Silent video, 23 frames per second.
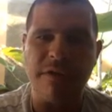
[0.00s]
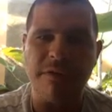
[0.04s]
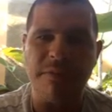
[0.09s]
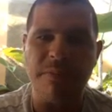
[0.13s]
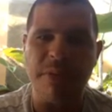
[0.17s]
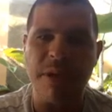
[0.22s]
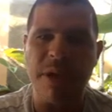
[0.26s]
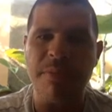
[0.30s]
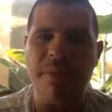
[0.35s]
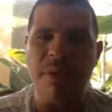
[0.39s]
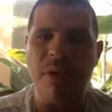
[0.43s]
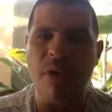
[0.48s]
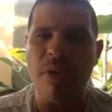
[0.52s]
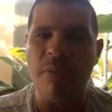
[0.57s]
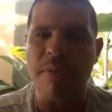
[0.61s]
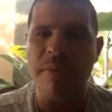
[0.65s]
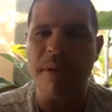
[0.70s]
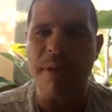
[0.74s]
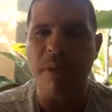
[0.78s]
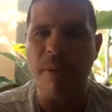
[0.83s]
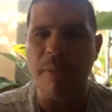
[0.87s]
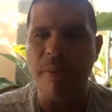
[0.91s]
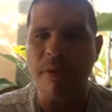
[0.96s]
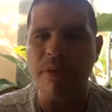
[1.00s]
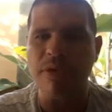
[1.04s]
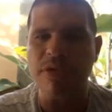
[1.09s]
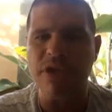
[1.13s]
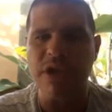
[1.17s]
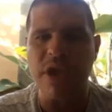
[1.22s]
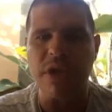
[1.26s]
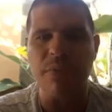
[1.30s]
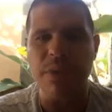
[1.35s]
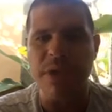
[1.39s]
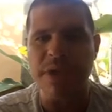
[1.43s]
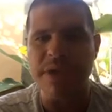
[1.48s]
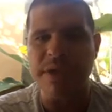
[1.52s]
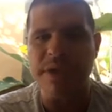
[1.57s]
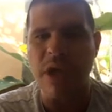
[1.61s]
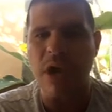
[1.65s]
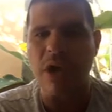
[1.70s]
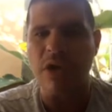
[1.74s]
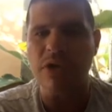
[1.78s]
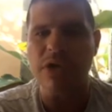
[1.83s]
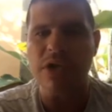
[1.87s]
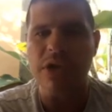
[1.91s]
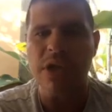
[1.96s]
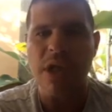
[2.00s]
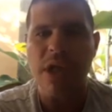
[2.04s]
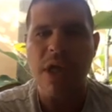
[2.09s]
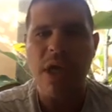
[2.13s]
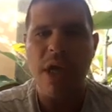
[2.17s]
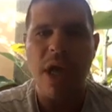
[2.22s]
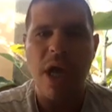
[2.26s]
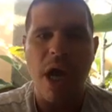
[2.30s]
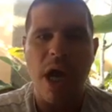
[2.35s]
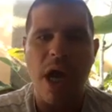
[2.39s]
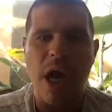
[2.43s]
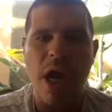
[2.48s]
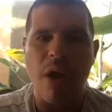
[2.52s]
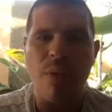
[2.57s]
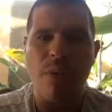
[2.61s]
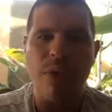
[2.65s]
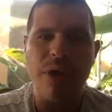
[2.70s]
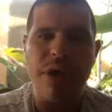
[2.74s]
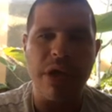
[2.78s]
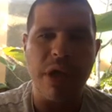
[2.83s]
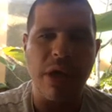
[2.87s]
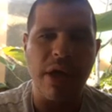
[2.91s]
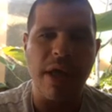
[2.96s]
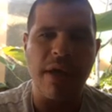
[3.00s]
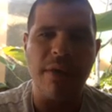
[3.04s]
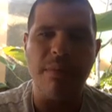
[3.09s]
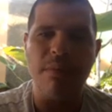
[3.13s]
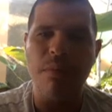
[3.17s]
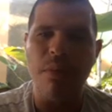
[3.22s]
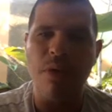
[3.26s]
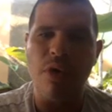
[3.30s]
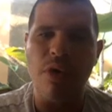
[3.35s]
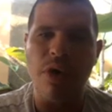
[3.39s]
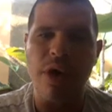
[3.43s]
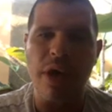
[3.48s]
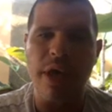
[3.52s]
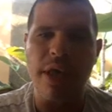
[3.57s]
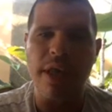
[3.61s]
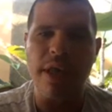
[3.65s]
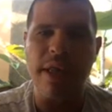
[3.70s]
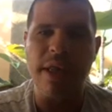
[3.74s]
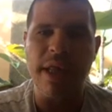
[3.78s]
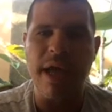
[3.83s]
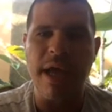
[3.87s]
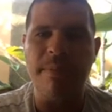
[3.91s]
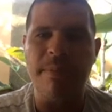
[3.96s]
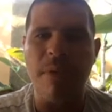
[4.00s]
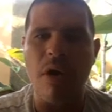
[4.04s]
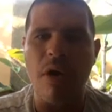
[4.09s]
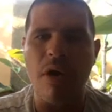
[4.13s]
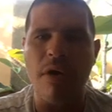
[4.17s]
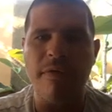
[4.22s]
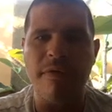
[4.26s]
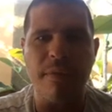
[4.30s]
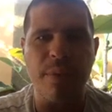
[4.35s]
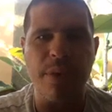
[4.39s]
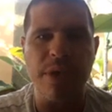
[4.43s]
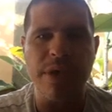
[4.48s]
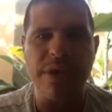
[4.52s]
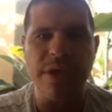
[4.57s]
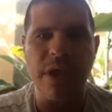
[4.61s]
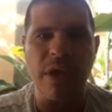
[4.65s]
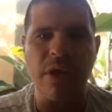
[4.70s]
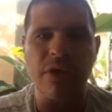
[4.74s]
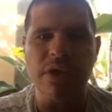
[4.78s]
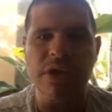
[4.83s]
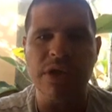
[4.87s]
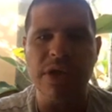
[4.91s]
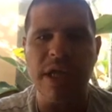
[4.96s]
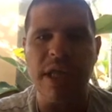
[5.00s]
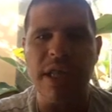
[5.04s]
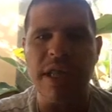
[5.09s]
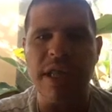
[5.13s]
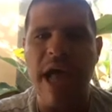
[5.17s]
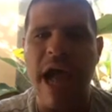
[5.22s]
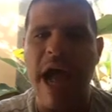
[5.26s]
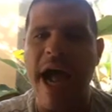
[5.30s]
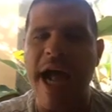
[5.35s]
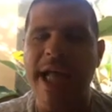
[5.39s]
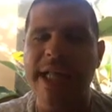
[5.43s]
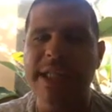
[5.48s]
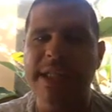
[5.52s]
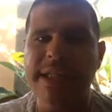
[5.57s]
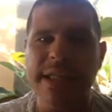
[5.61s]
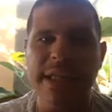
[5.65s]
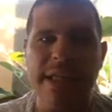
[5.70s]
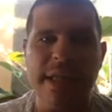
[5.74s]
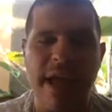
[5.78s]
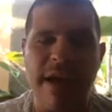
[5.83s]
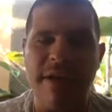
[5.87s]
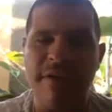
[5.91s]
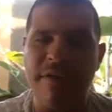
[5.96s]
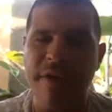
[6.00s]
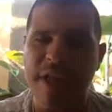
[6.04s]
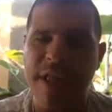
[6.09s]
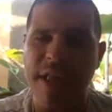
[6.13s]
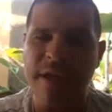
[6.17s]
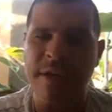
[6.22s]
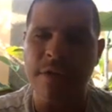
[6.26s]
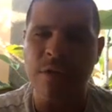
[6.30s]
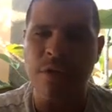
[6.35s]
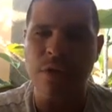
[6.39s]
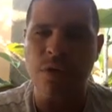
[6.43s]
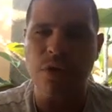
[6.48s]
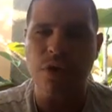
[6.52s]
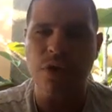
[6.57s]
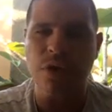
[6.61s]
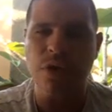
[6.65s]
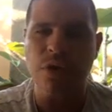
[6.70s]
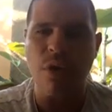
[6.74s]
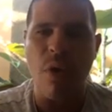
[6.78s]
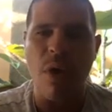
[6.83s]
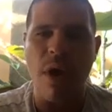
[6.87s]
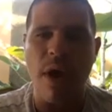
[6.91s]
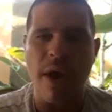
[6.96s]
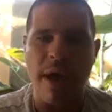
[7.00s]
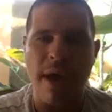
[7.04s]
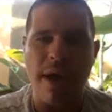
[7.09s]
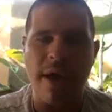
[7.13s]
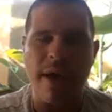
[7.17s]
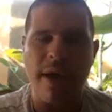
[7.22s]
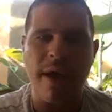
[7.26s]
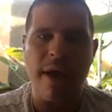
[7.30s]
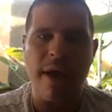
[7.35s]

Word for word: of people, people posting results. Uh, we're talking more in depth of results and ads and everything. So just go ahead